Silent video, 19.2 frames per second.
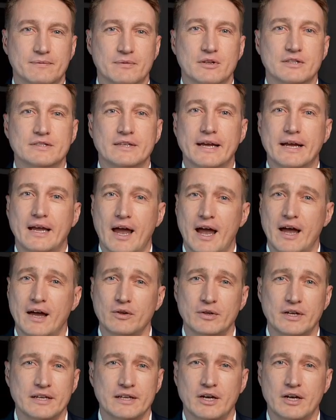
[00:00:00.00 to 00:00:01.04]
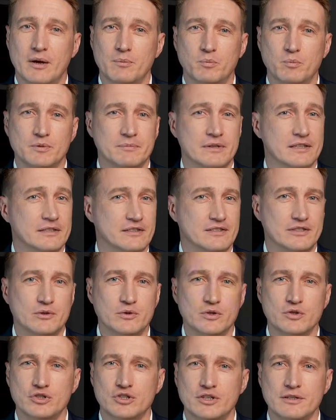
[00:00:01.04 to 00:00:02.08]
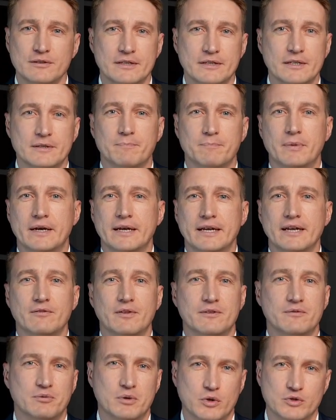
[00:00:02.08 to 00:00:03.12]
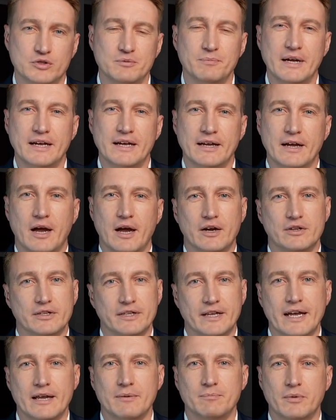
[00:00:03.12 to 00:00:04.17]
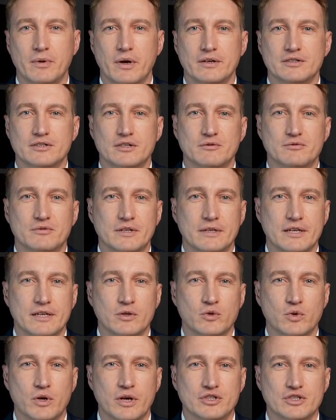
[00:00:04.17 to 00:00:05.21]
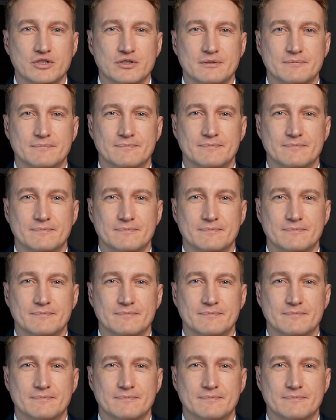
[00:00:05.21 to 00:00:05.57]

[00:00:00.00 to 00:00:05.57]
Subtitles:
You'd think higher income would be the solution, but even folks making 100K plus are feeling crushed.